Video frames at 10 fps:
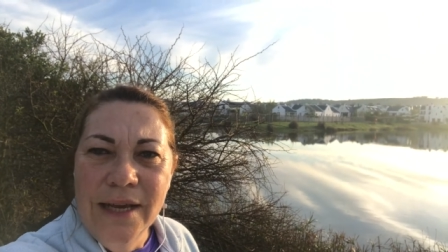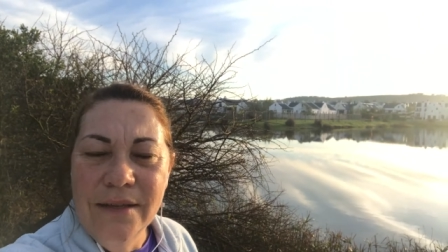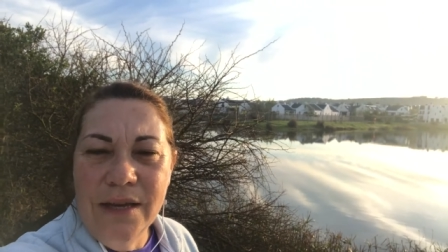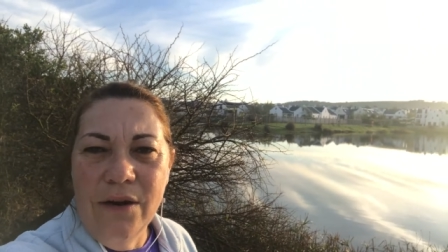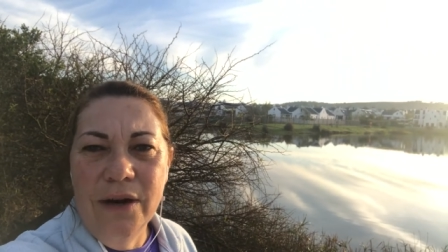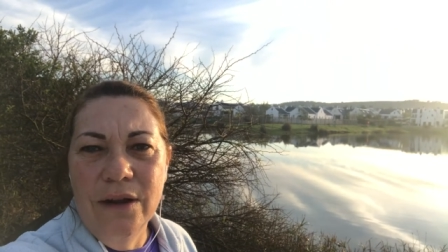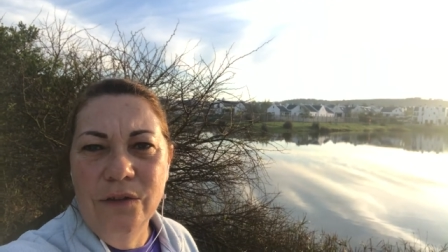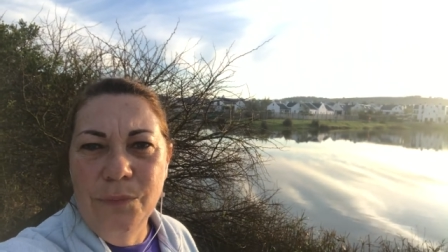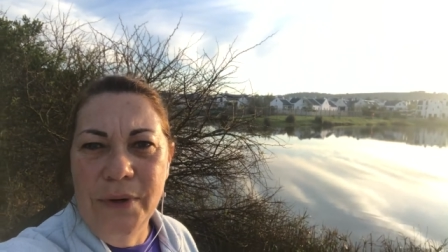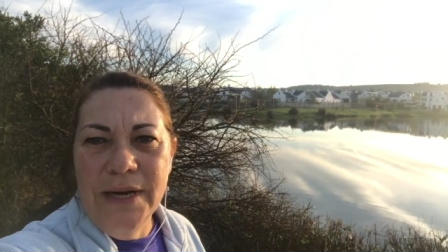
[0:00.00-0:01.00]
Serial
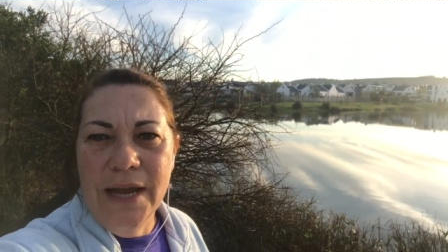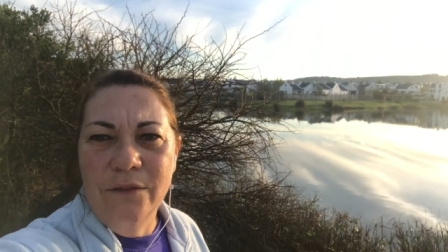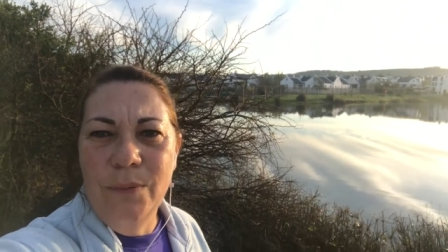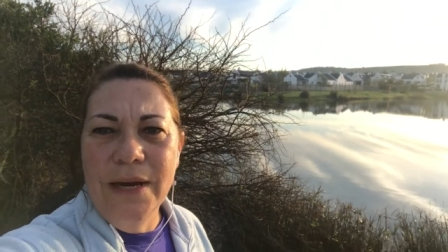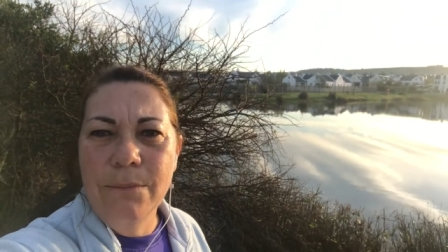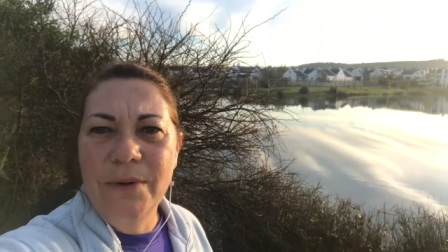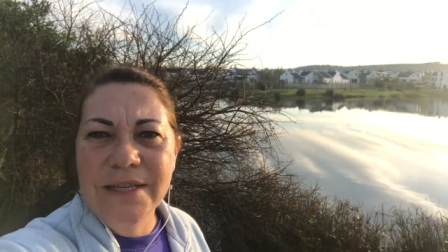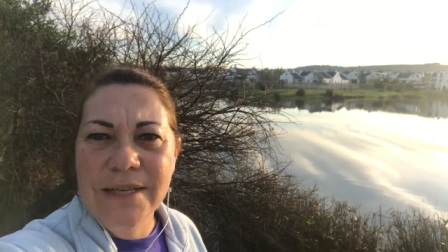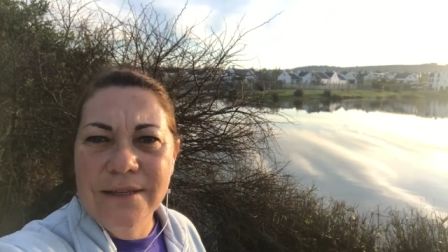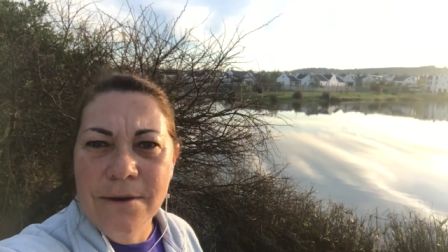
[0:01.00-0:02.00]
entrepreneur, has been a
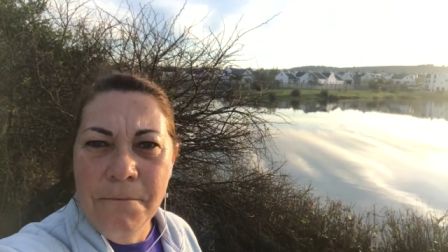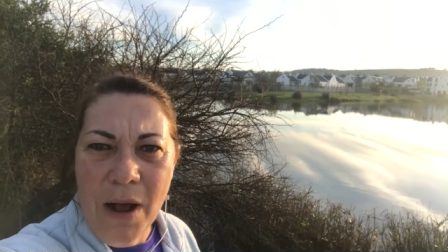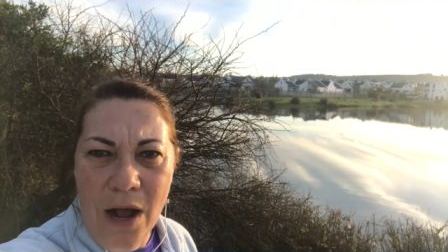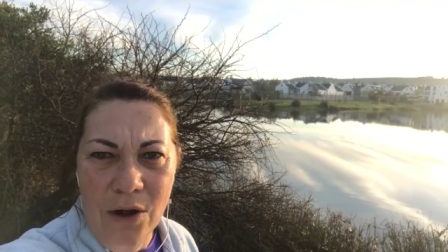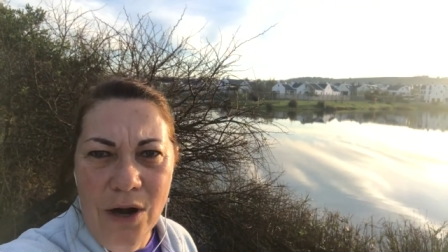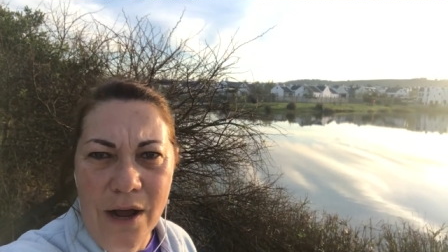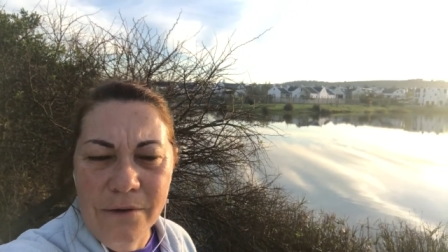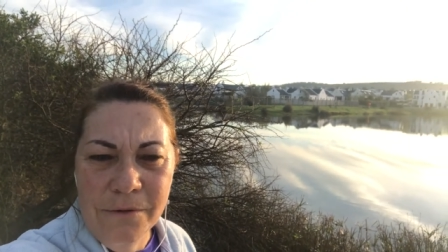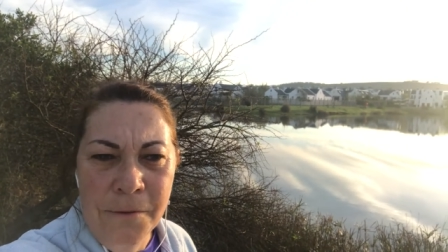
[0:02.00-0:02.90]
business my whole life.